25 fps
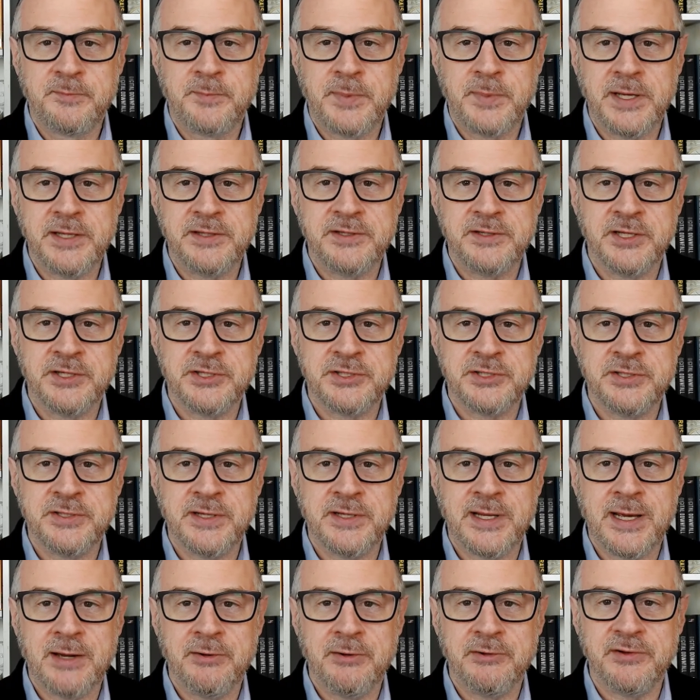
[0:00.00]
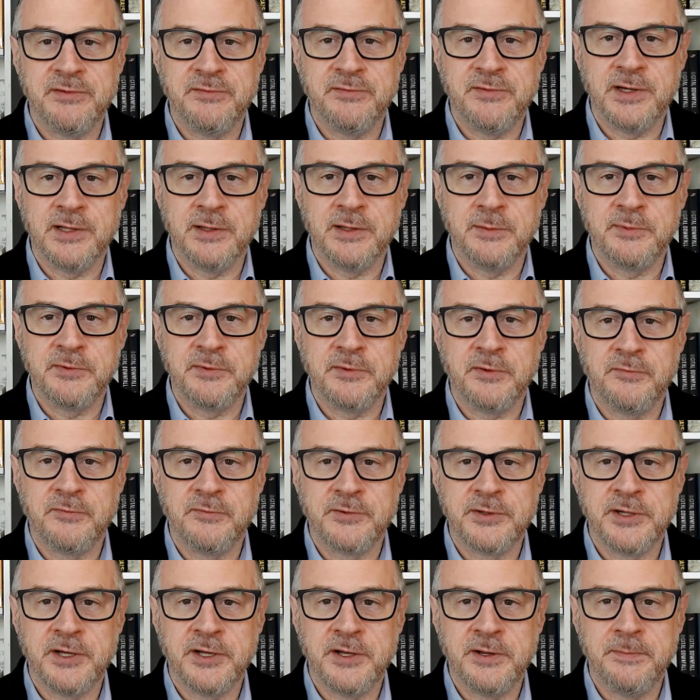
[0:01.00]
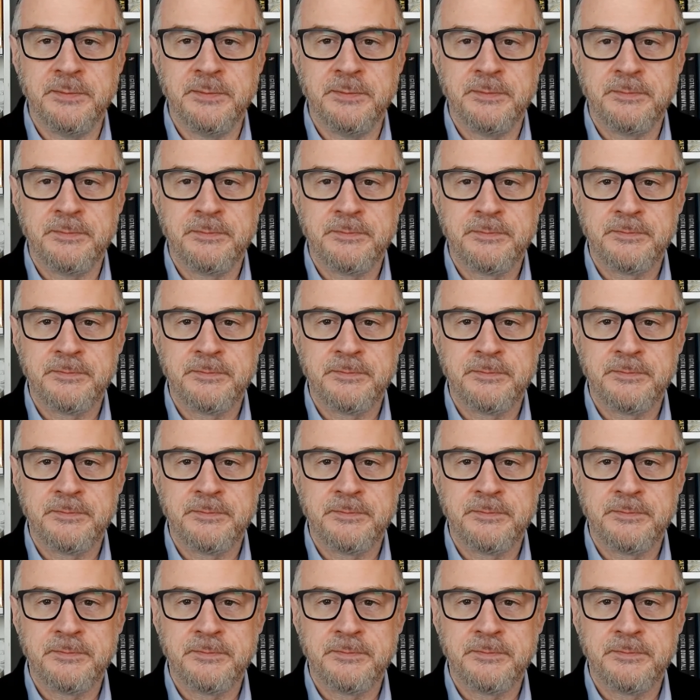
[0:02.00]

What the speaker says: pay attention to how it develops over time.